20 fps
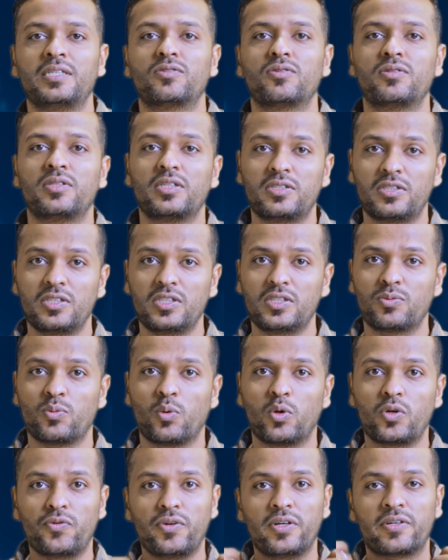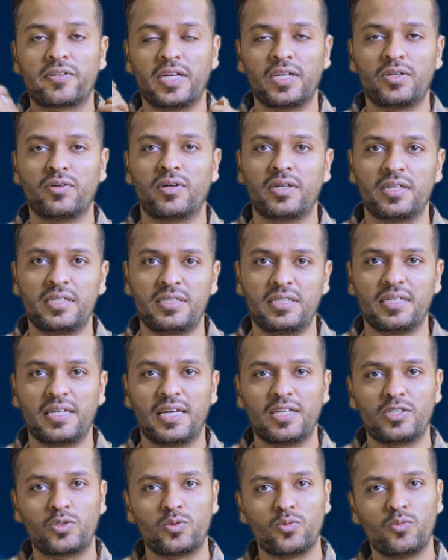So this is what we'll try to understand
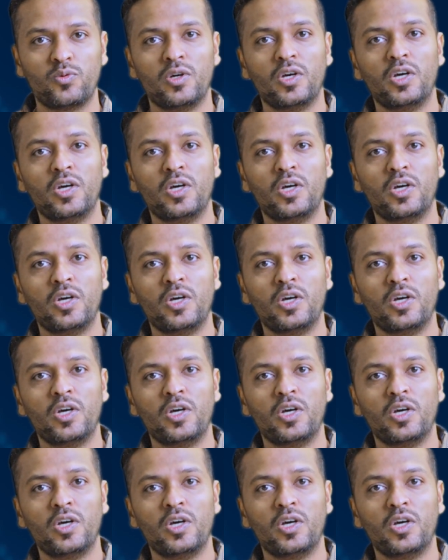as to